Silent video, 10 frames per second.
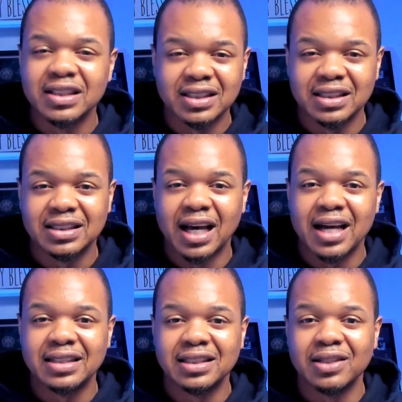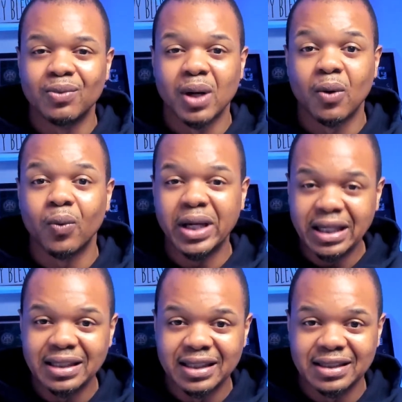society where
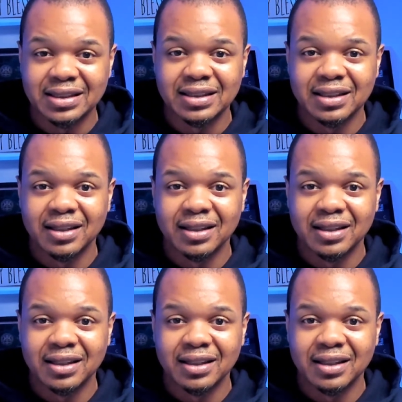weakness